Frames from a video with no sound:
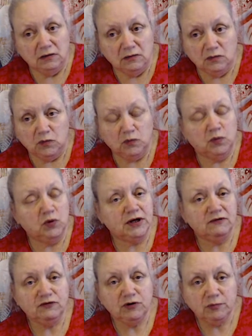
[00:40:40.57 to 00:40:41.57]

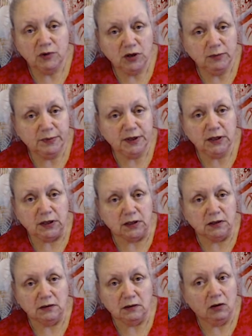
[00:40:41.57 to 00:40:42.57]
whatever it might be,
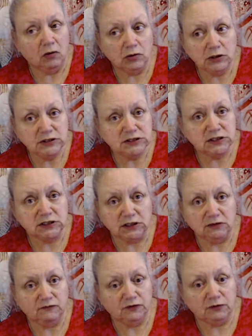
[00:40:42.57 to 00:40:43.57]
holiday
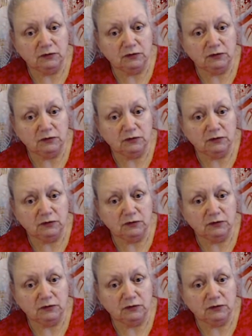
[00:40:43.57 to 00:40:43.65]
even.